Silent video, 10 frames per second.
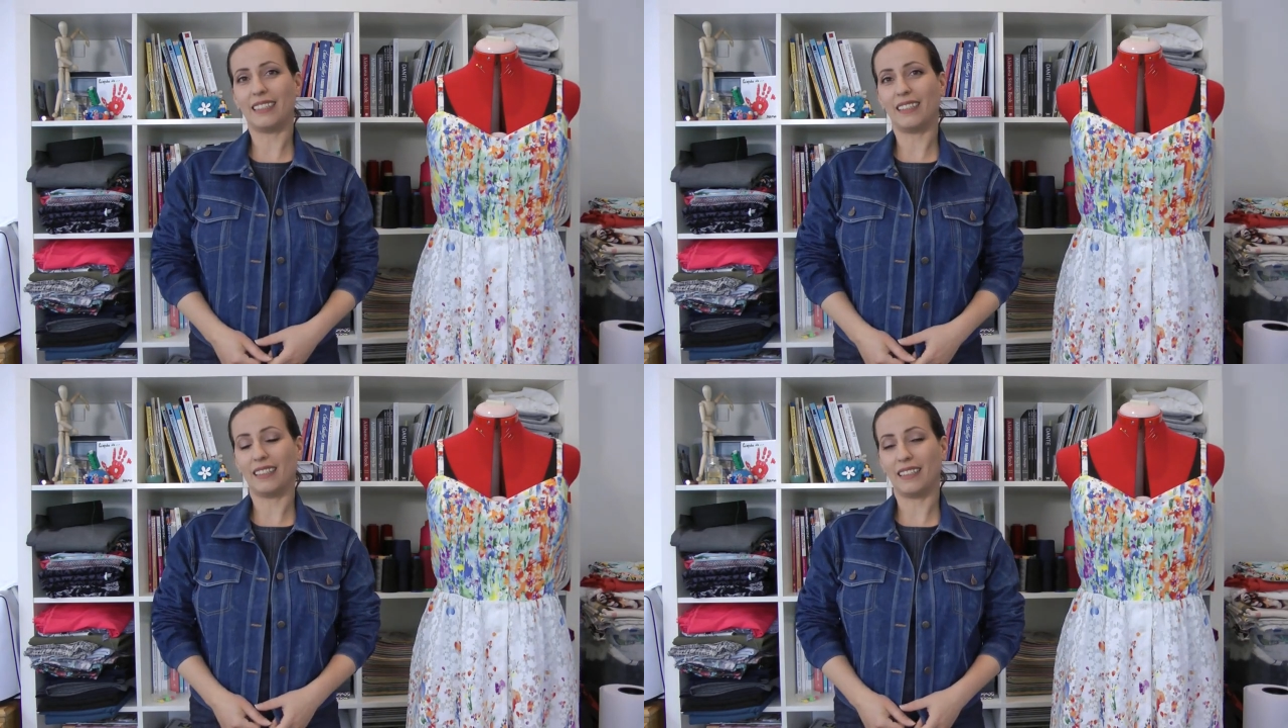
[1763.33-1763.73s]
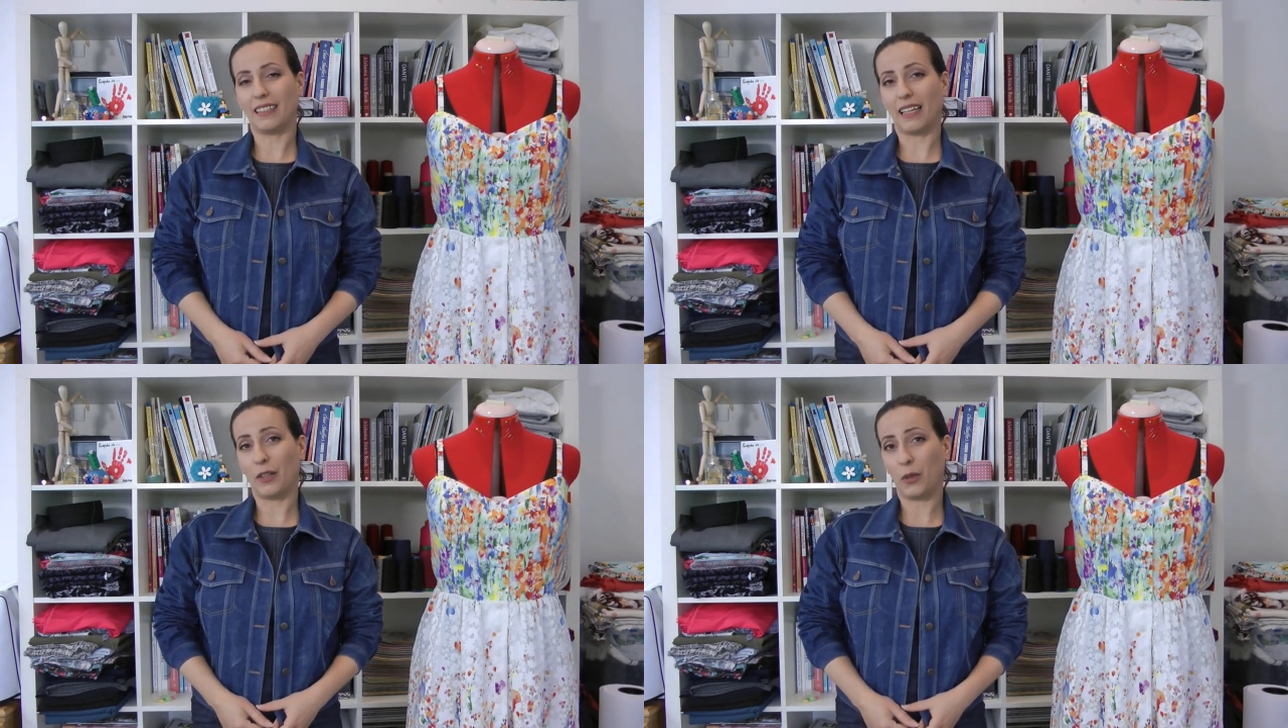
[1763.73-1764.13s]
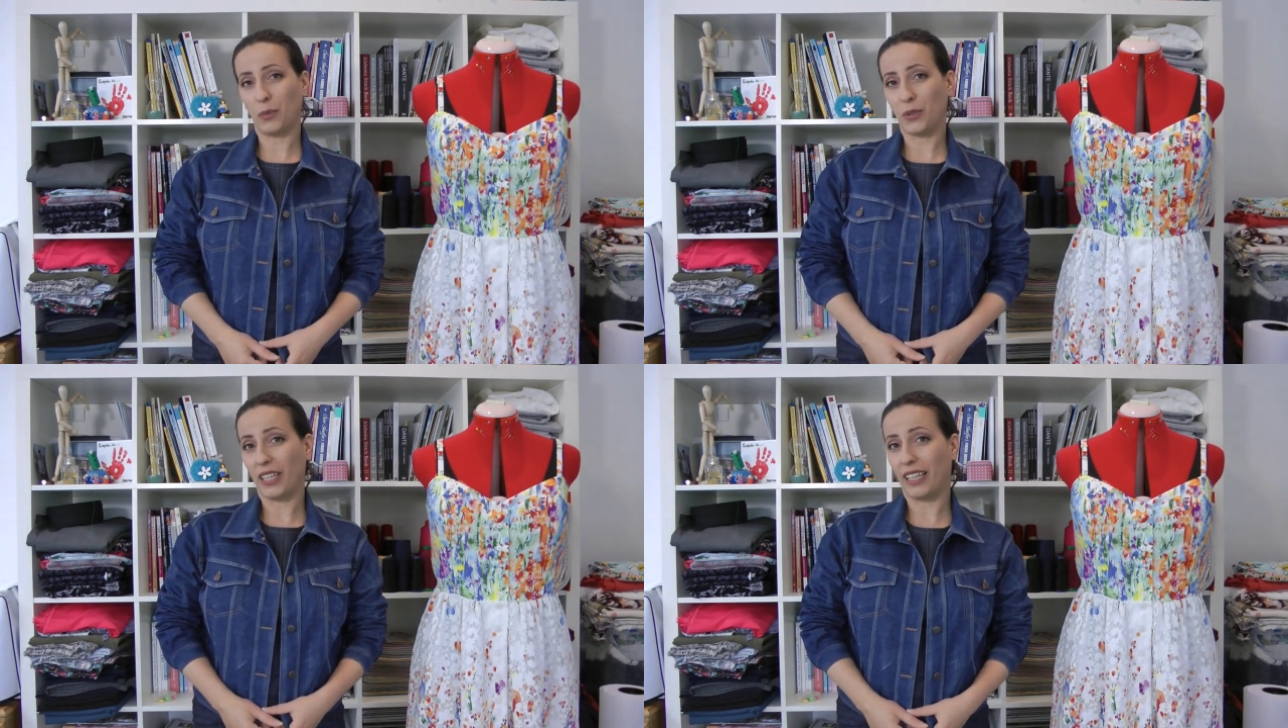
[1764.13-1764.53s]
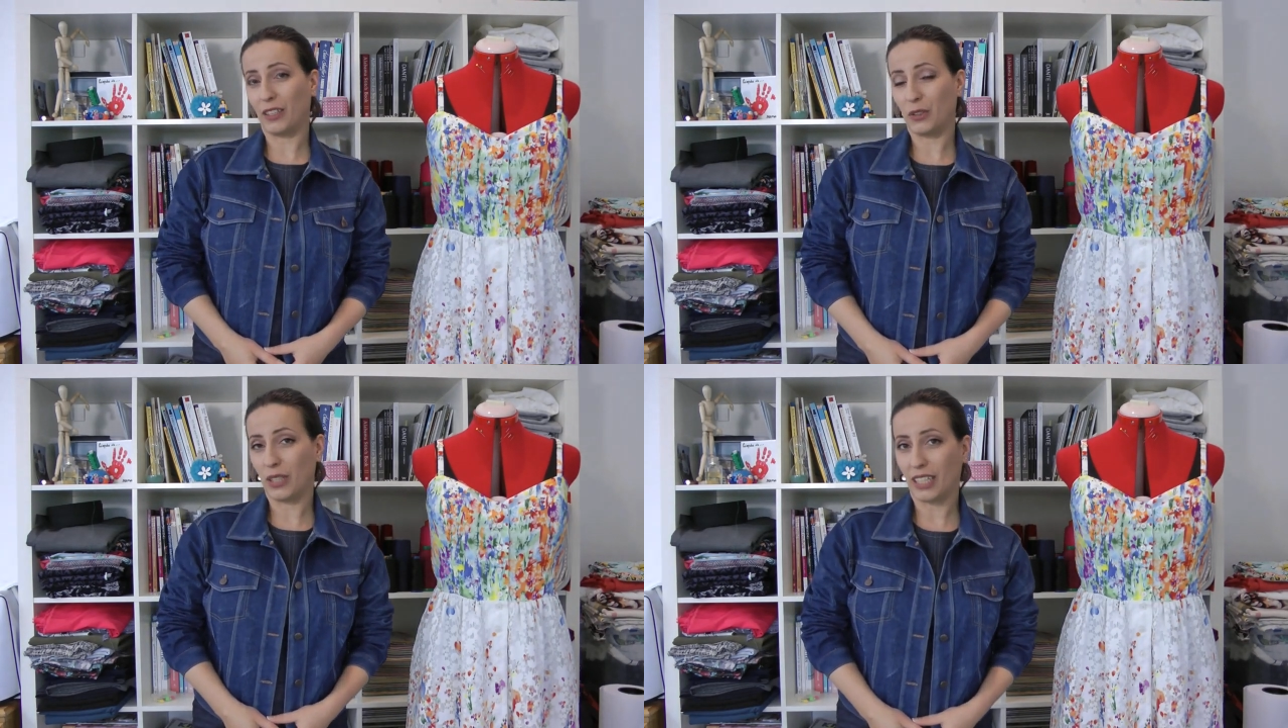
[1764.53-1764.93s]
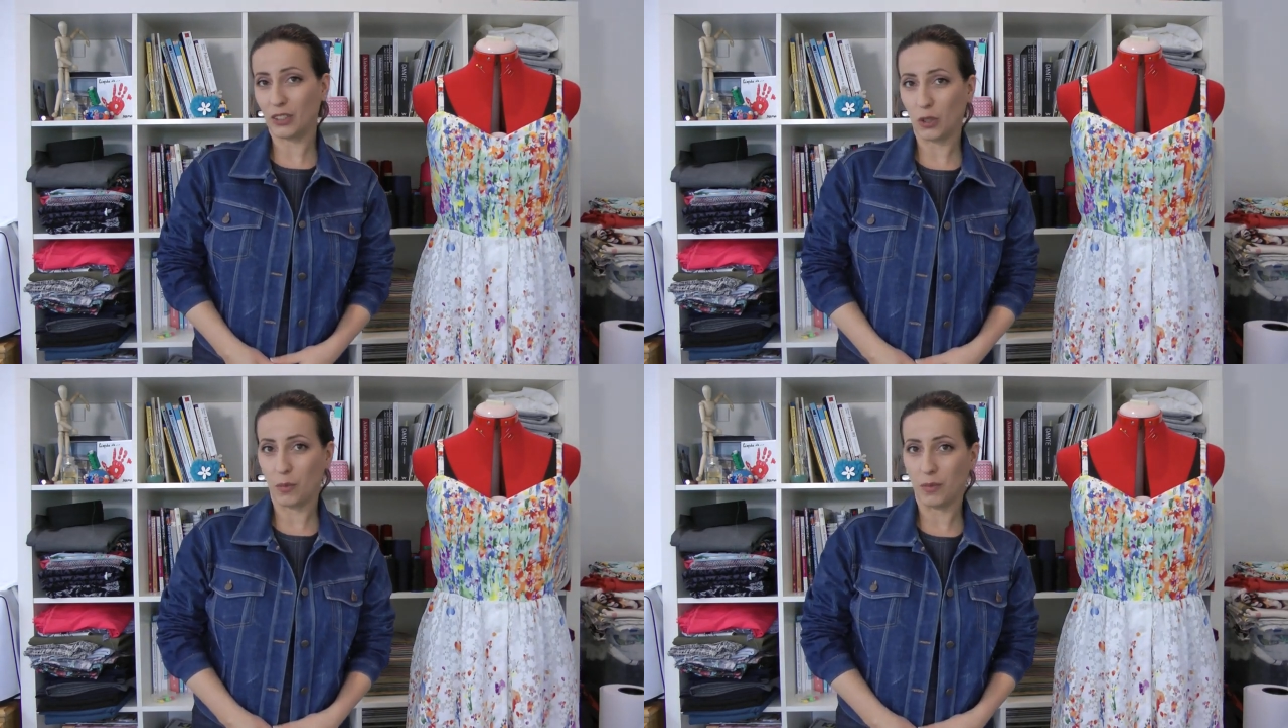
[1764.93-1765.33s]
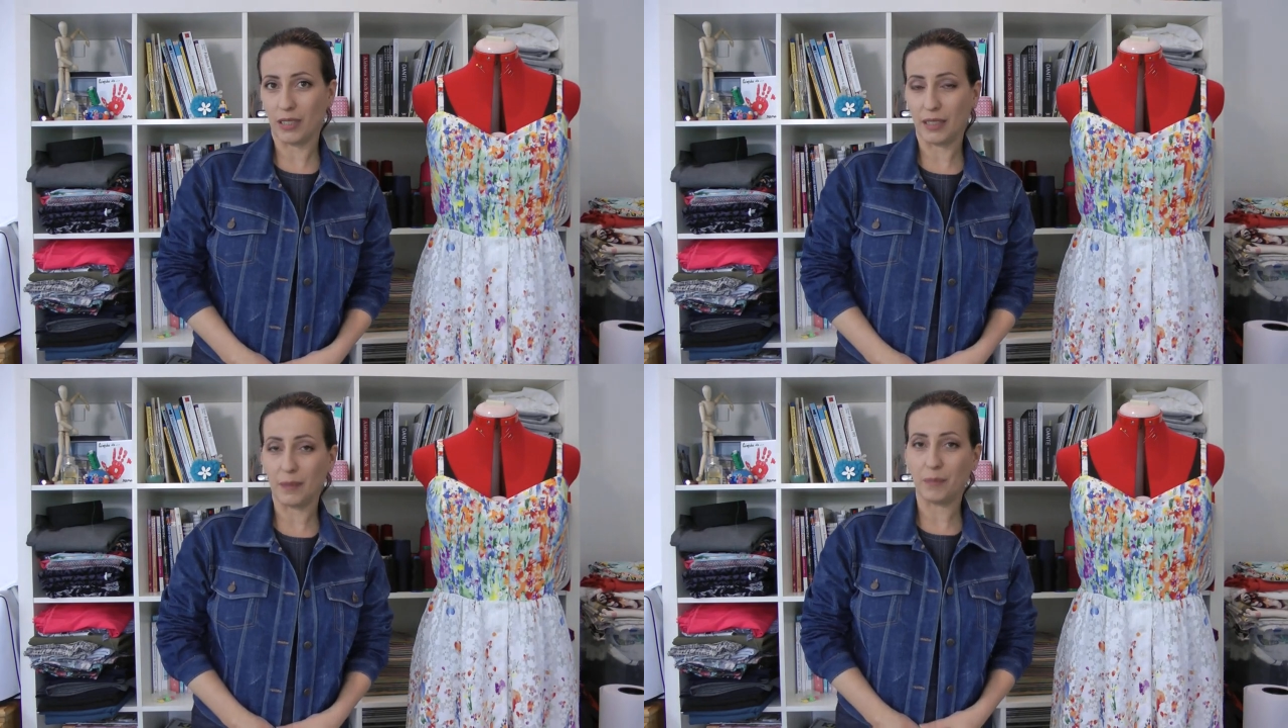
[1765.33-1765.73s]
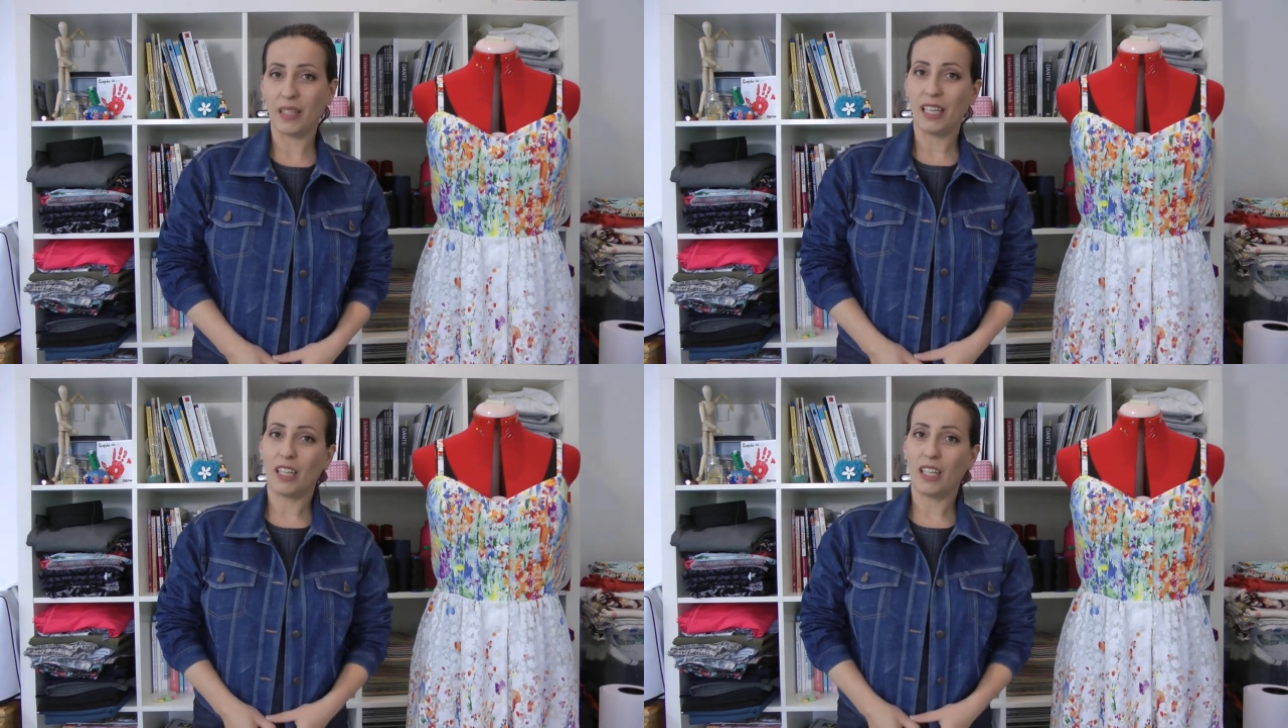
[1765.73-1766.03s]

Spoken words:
I hope you got some